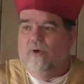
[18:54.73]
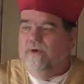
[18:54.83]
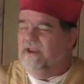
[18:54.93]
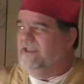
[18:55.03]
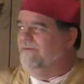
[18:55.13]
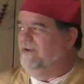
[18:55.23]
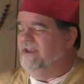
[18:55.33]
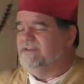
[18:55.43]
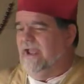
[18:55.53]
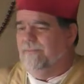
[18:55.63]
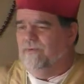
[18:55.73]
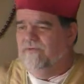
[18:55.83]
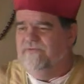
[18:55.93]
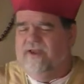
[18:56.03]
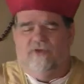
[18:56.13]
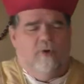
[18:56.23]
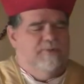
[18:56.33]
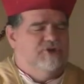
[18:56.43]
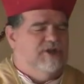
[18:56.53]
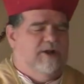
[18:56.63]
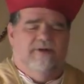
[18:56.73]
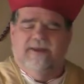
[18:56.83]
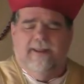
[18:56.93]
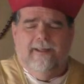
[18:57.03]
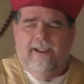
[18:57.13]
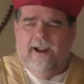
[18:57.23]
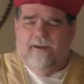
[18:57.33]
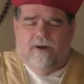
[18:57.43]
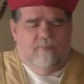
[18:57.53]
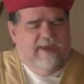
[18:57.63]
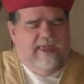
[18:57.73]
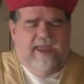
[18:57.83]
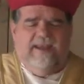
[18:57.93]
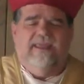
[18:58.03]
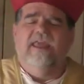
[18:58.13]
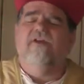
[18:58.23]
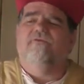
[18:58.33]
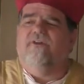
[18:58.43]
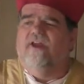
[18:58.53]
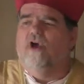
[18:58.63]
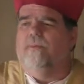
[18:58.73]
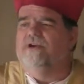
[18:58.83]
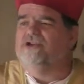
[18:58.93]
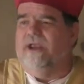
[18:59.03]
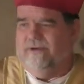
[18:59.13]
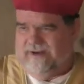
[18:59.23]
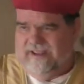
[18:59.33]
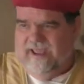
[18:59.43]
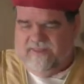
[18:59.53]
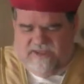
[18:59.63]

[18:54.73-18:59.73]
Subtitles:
We can give an example of faith, hope, and charity, but we can't give faith, hope, and charity.